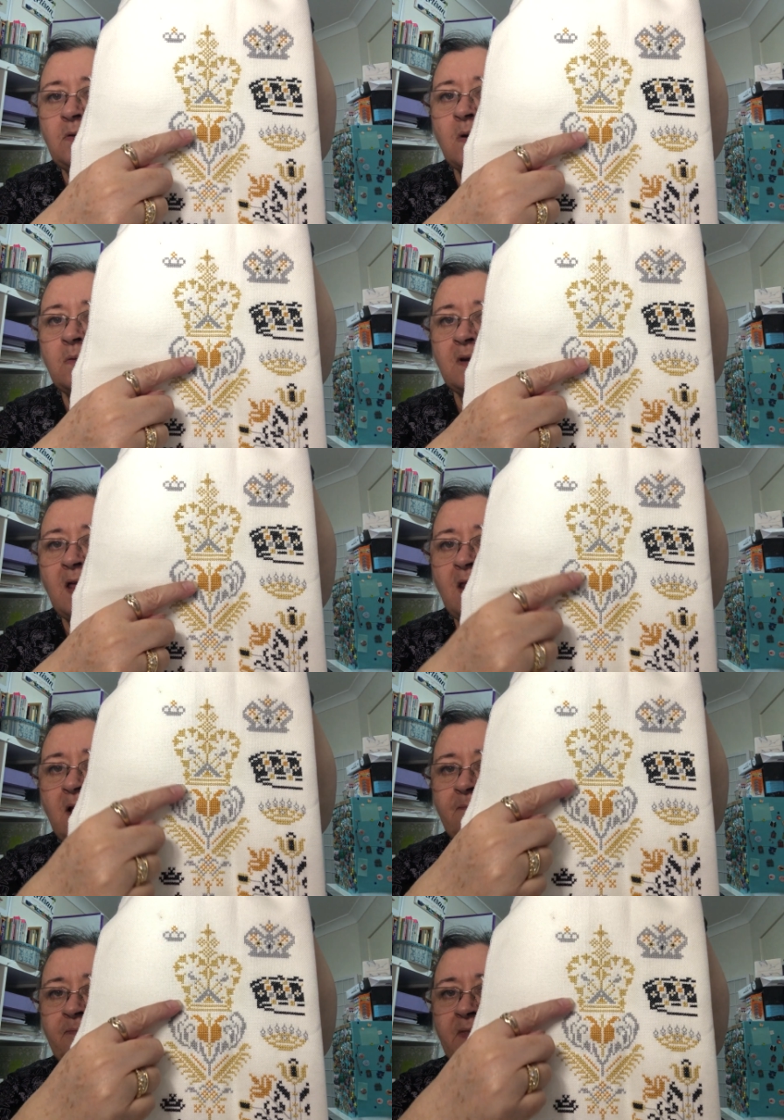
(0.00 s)
gold
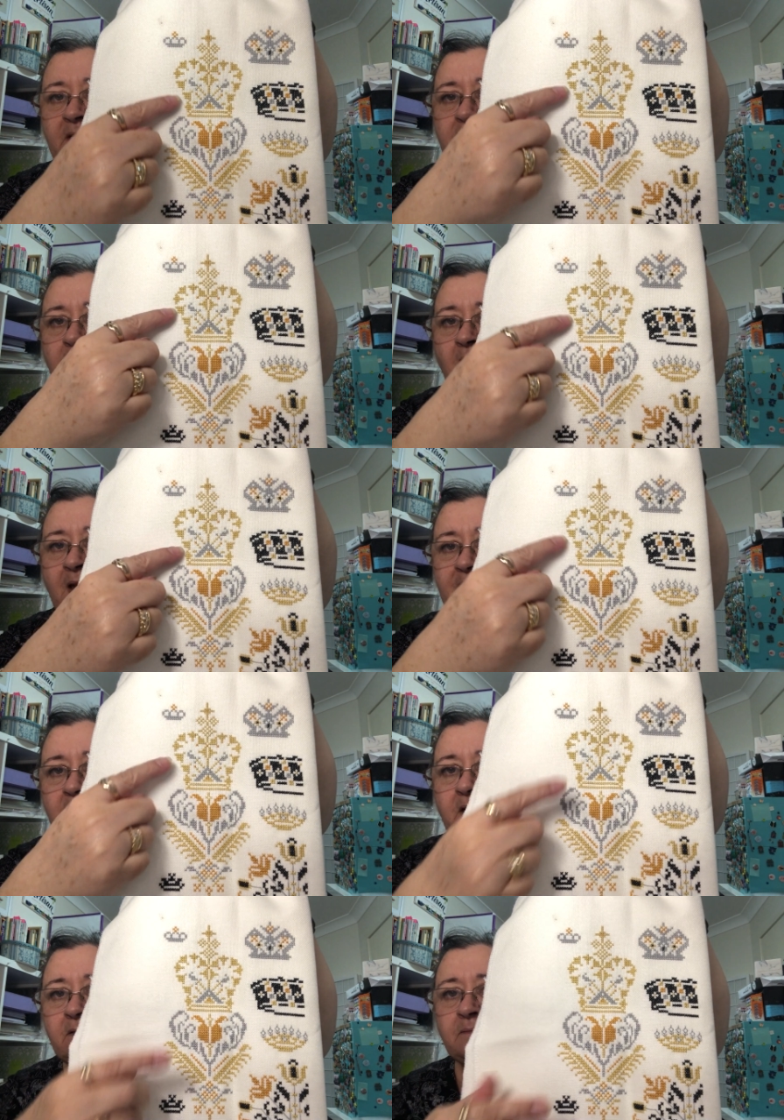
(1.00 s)
colour, and that's a
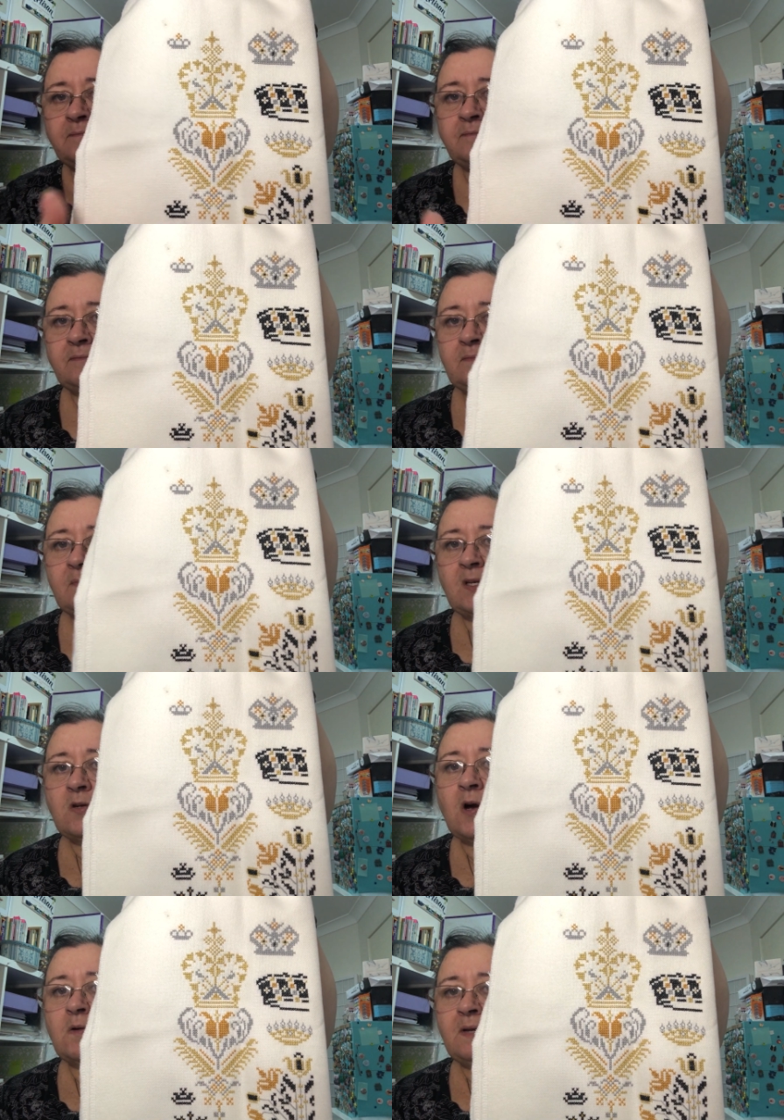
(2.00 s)
lighter
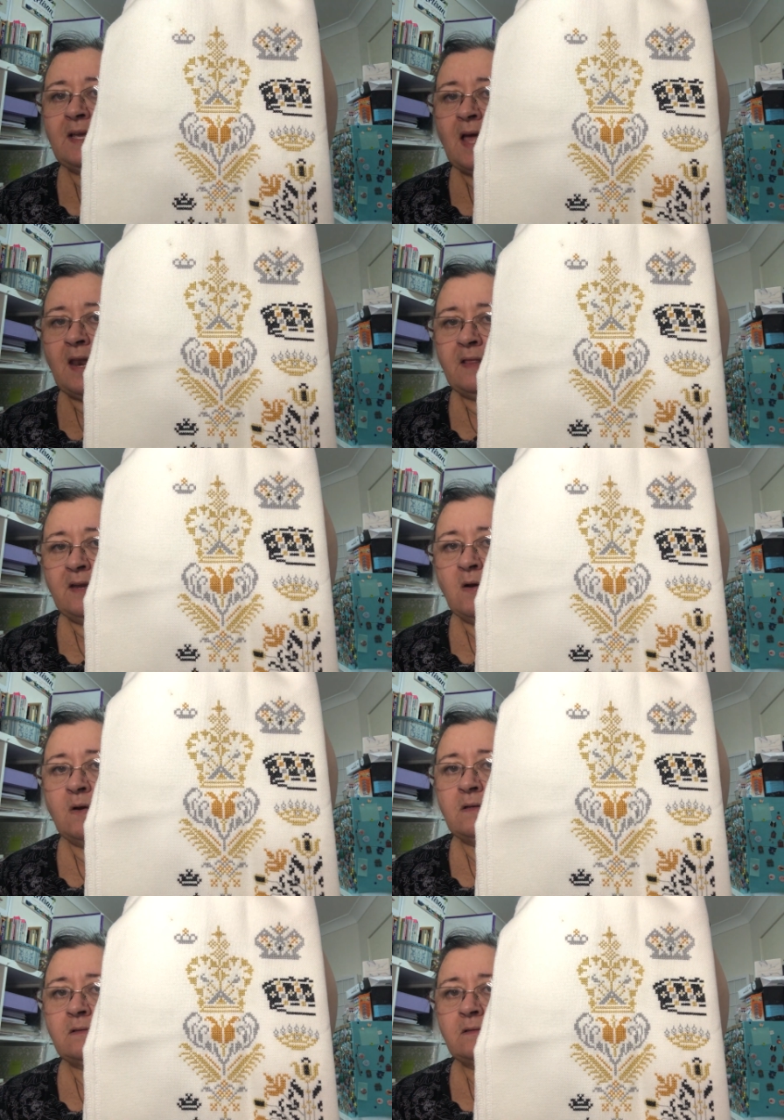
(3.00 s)
goldy colour. They're
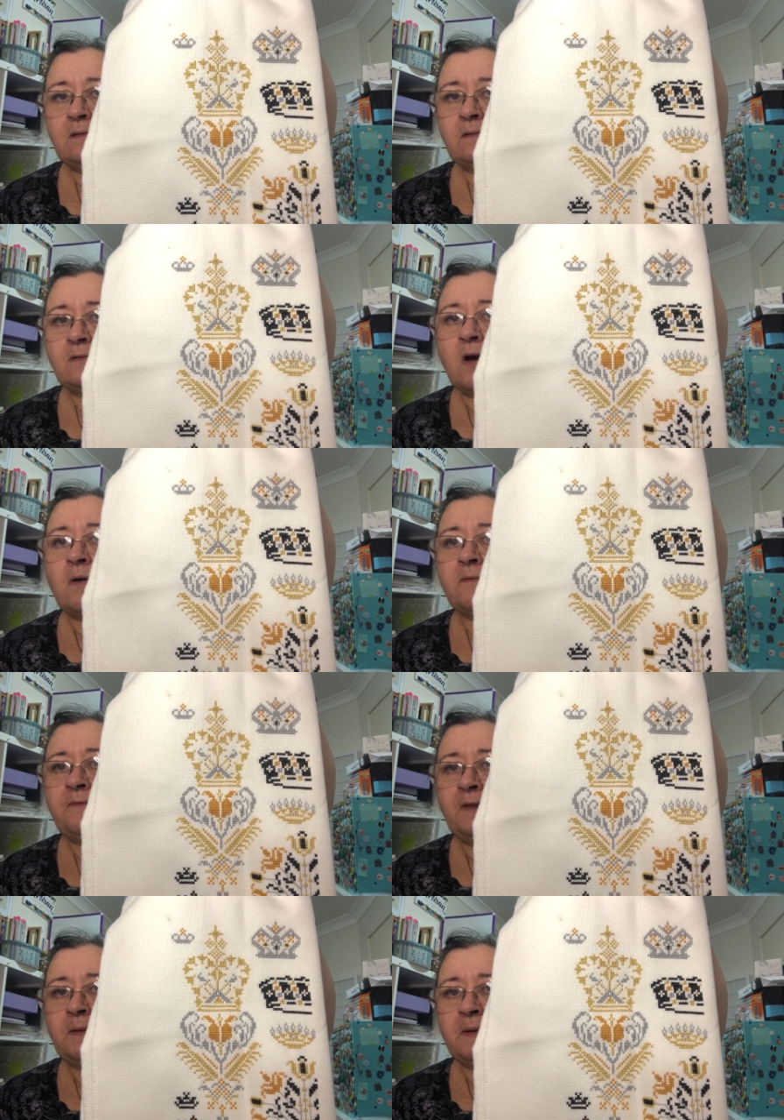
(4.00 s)
not gold
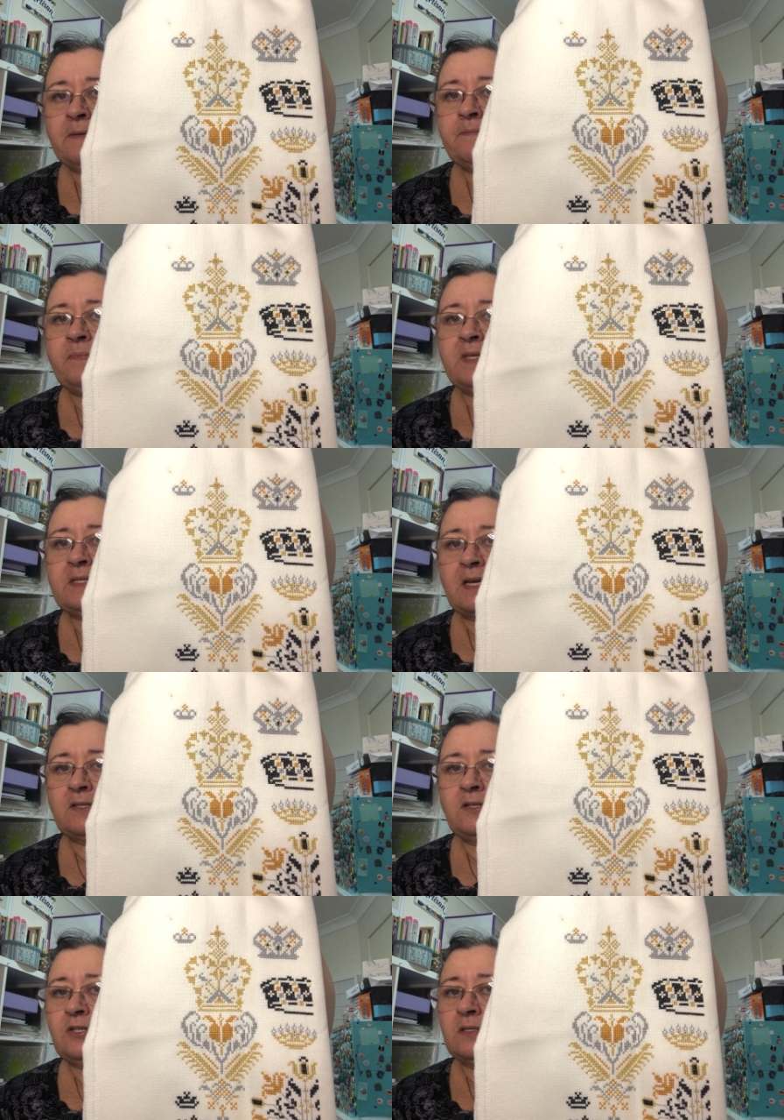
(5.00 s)
filament, it's
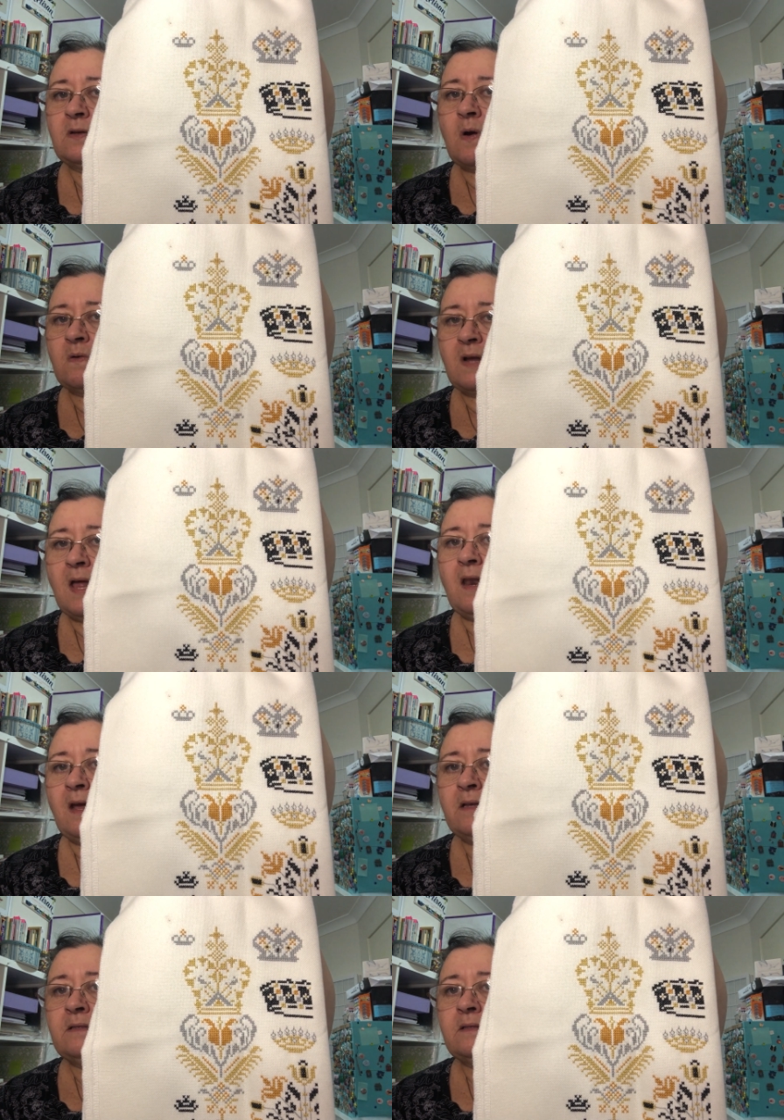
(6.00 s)
actually just gold
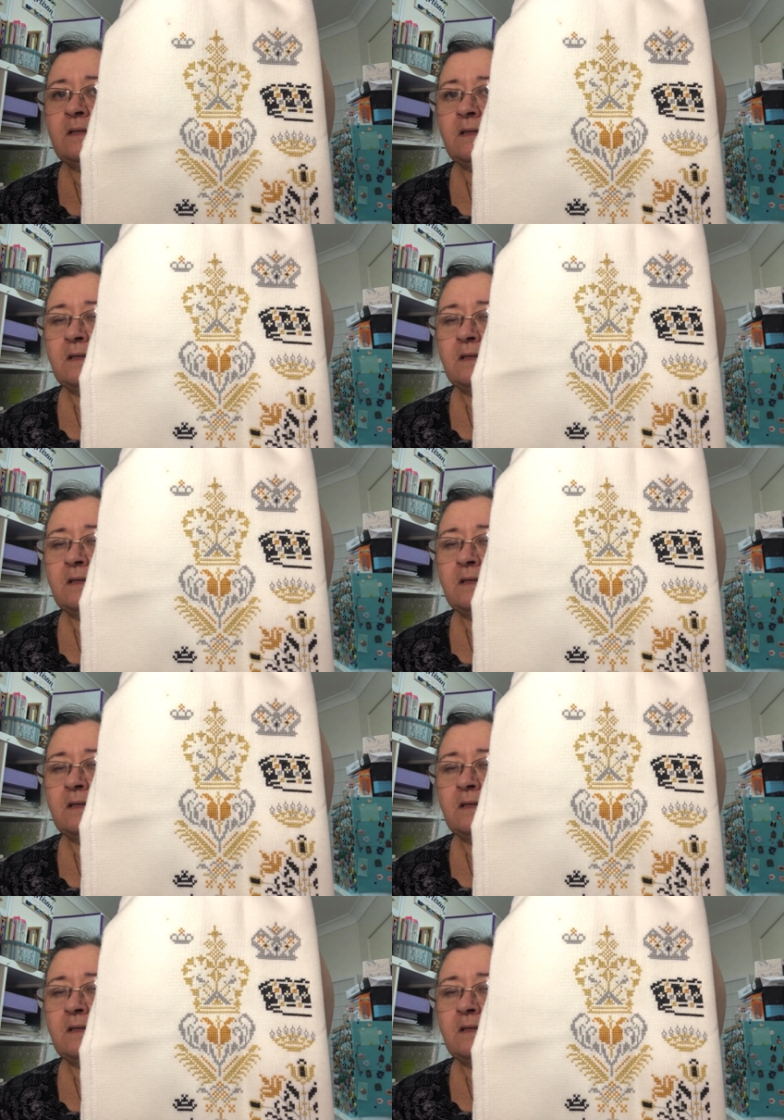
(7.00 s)
colors